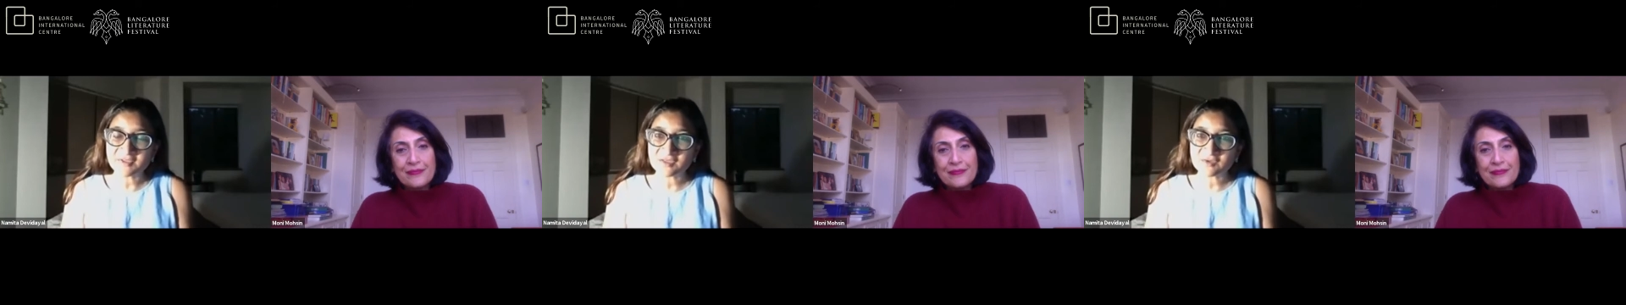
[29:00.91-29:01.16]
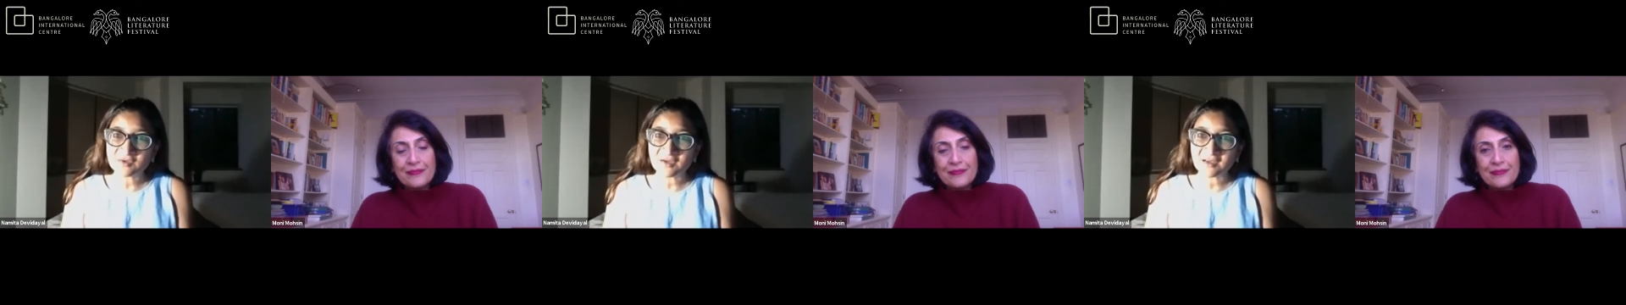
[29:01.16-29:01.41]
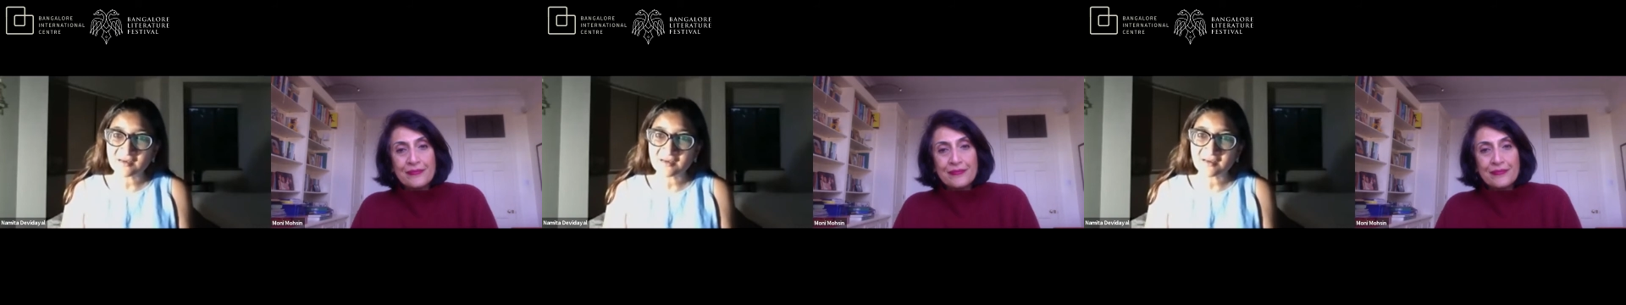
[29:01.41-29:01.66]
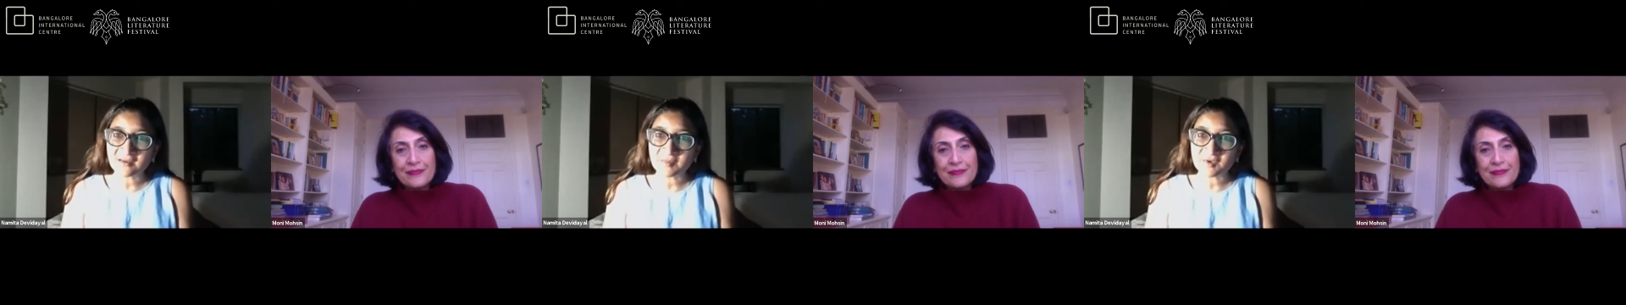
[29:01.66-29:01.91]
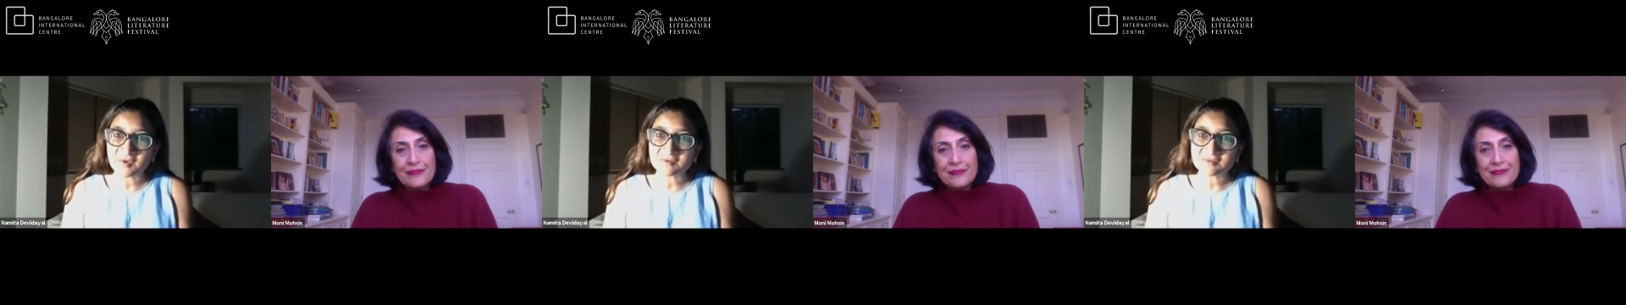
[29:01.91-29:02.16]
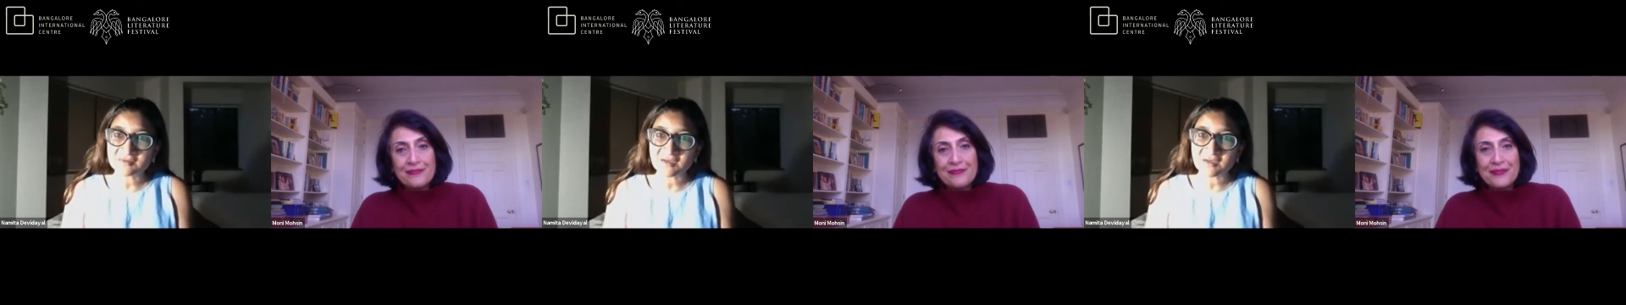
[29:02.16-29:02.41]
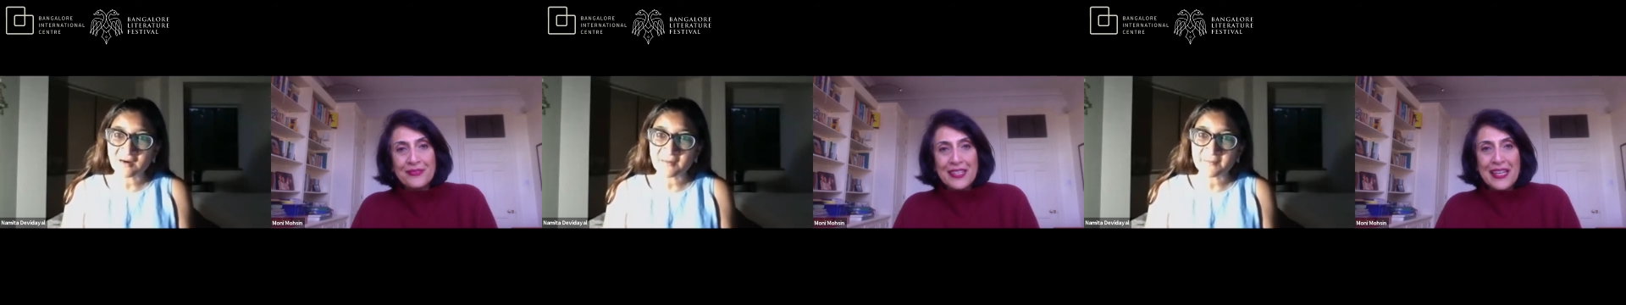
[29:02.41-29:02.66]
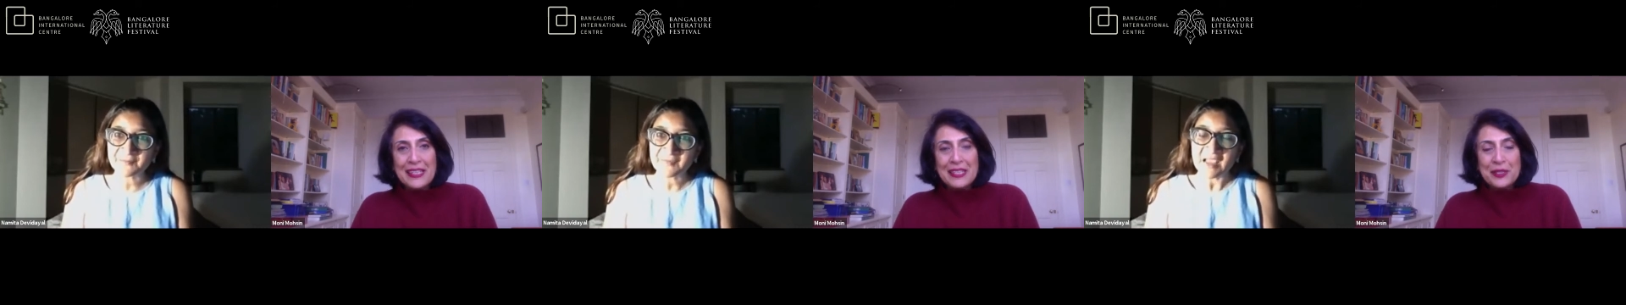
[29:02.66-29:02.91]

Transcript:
Speaker 1: you writing it, because um,